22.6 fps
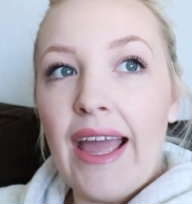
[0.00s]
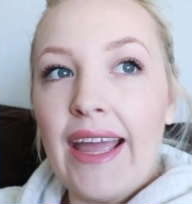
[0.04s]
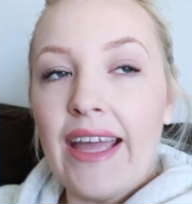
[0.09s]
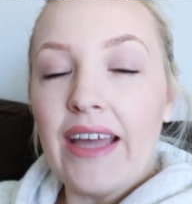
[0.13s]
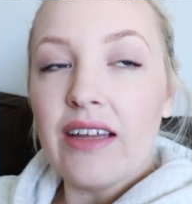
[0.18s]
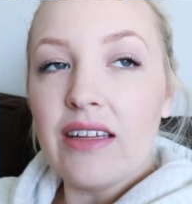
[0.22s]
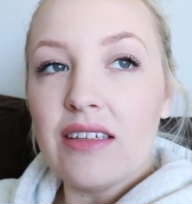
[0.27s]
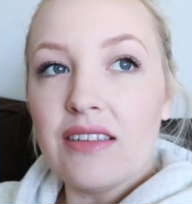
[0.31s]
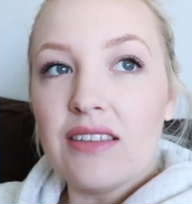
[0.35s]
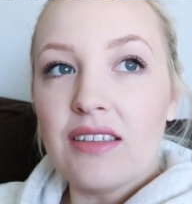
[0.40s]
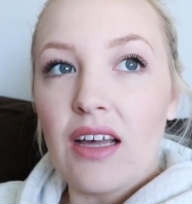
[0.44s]

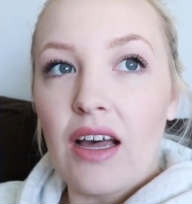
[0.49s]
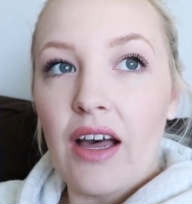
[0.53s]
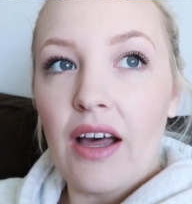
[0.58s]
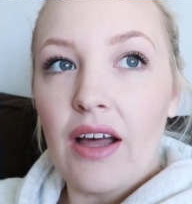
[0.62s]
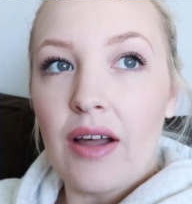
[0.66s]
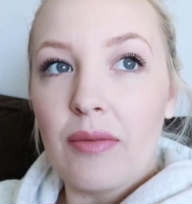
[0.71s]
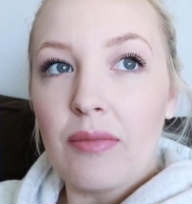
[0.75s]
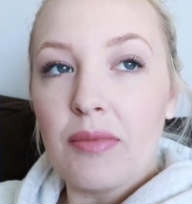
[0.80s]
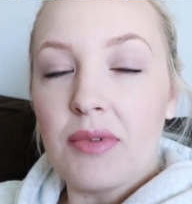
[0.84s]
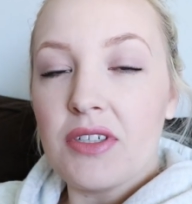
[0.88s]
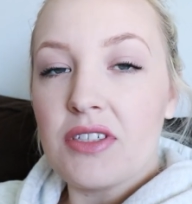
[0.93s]
and
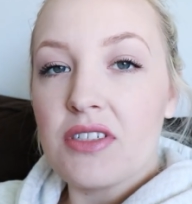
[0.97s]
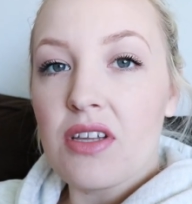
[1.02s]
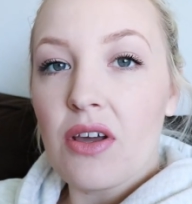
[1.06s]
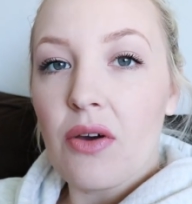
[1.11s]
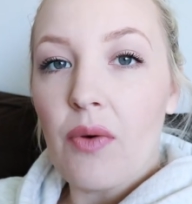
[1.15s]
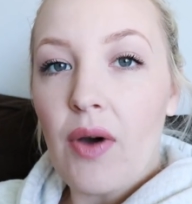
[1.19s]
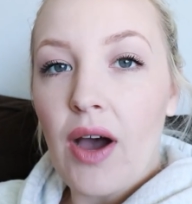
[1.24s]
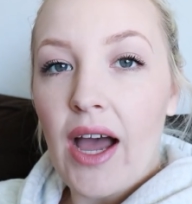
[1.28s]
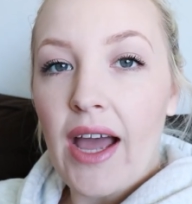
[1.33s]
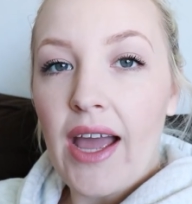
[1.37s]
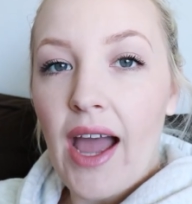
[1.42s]
um,
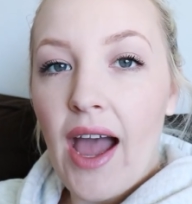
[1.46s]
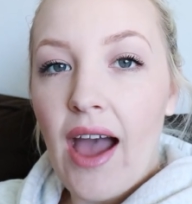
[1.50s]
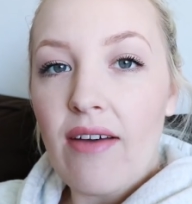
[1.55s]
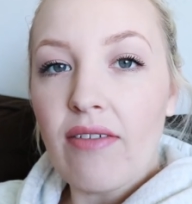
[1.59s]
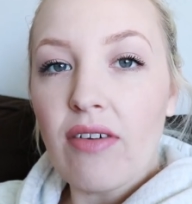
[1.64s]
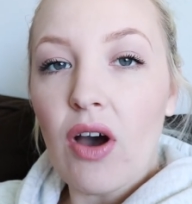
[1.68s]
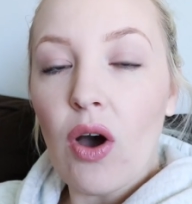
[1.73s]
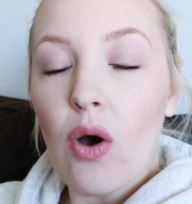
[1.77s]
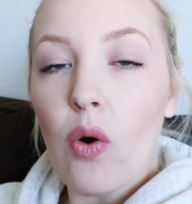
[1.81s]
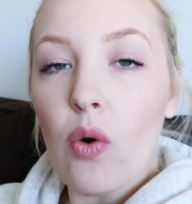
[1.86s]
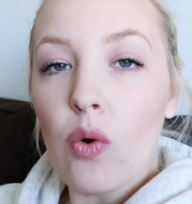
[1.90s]
so I
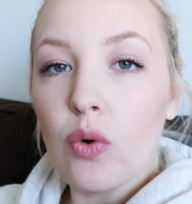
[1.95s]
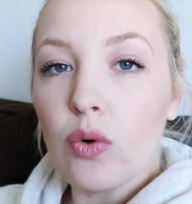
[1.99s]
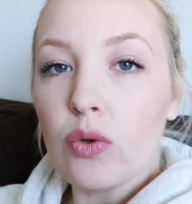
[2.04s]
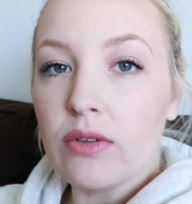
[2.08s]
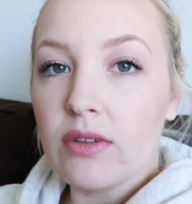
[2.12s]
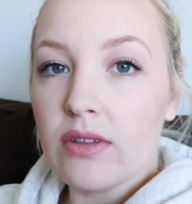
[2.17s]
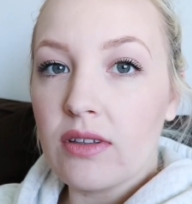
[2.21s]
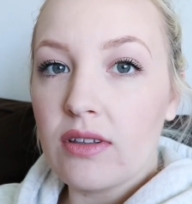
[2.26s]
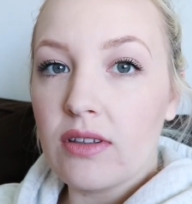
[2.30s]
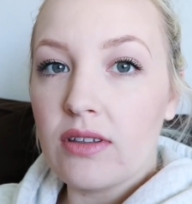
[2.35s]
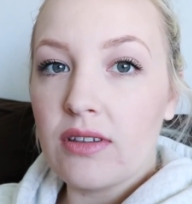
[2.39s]
have a
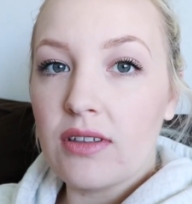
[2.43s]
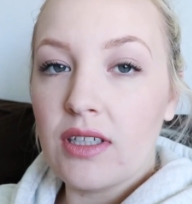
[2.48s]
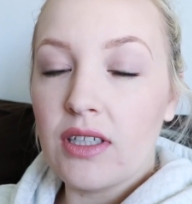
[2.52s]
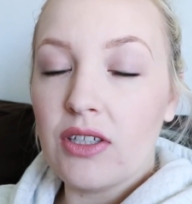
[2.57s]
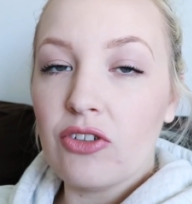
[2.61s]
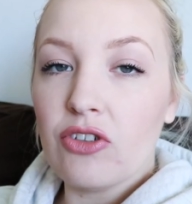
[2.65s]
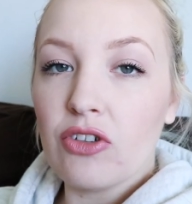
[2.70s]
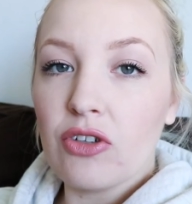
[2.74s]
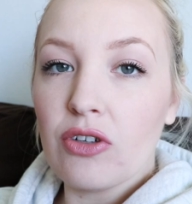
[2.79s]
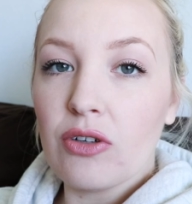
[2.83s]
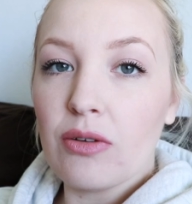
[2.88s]
whole
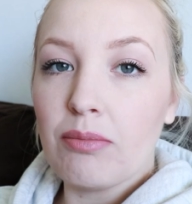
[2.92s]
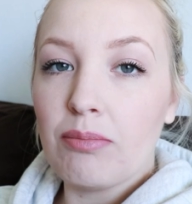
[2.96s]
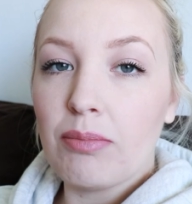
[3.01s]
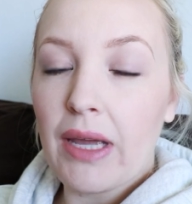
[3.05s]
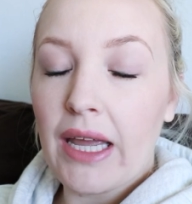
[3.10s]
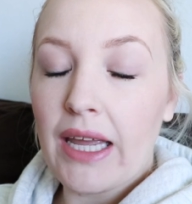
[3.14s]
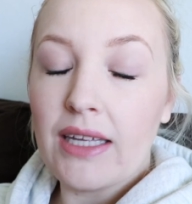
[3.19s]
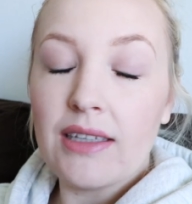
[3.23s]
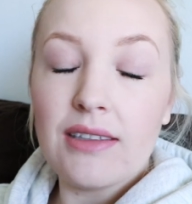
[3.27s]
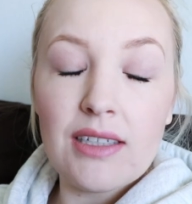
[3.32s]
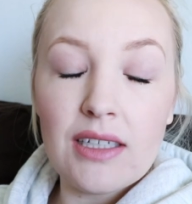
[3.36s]
teacher
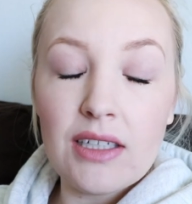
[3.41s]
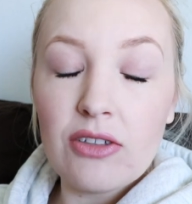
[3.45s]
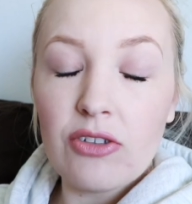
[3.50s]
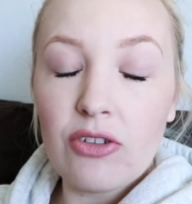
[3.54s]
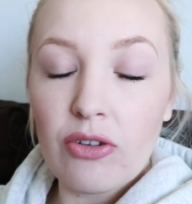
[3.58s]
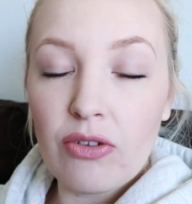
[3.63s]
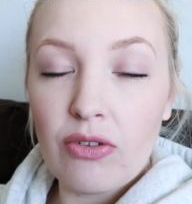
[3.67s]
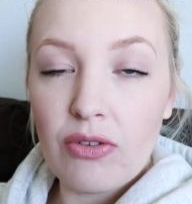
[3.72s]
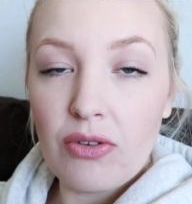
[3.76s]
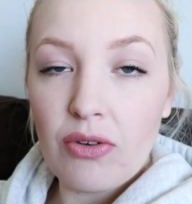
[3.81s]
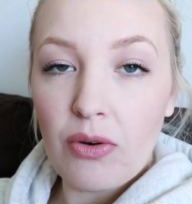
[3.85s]
pay
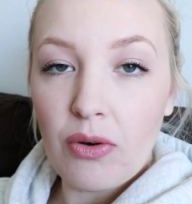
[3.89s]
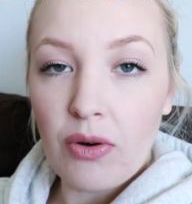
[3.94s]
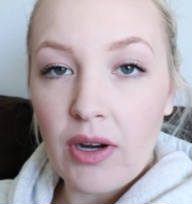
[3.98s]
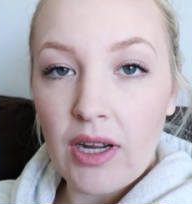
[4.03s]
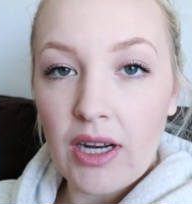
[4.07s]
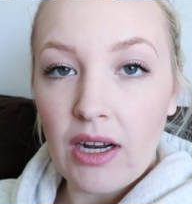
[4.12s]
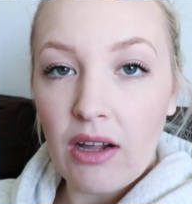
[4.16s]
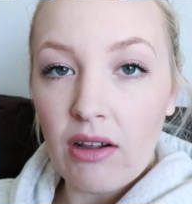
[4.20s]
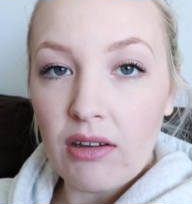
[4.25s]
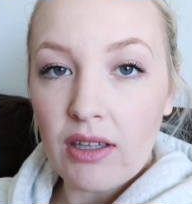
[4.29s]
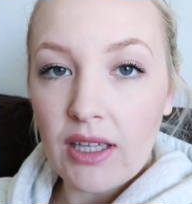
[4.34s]
teacher store
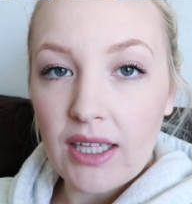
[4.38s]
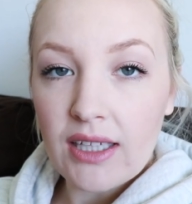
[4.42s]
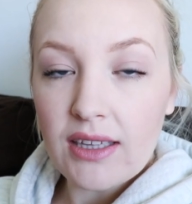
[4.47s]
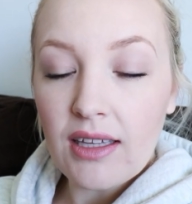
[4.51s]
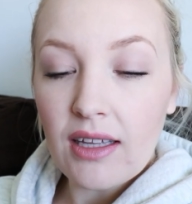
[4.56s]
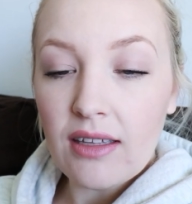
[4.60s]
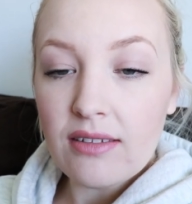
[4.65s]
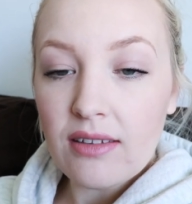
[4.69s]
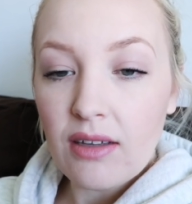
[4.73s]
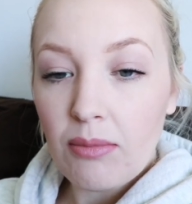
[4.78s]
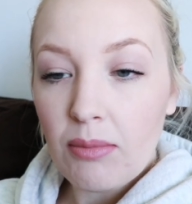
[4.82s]
and I'll link
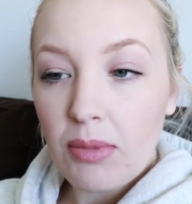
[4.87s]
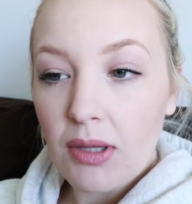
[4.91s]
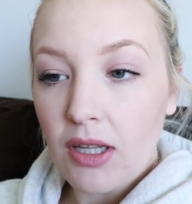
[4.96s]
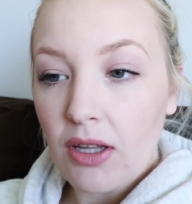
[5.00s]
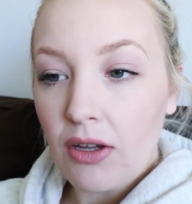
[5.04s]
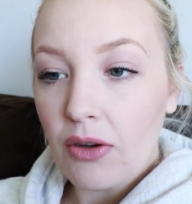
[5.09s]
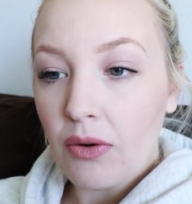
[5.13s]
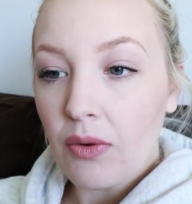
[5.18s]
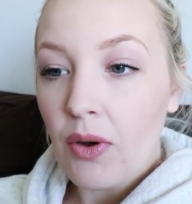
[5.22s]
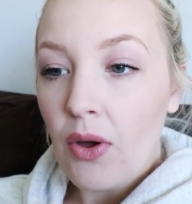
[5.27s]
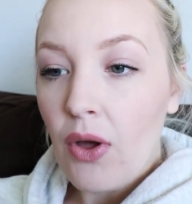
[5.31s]
that down
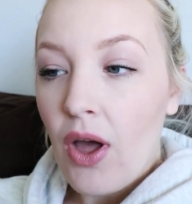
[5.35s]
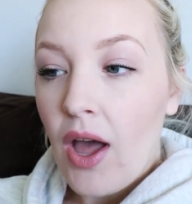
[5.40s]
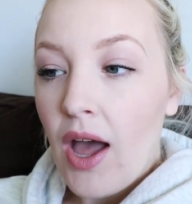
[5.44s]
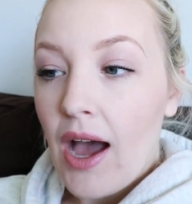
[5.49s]
below.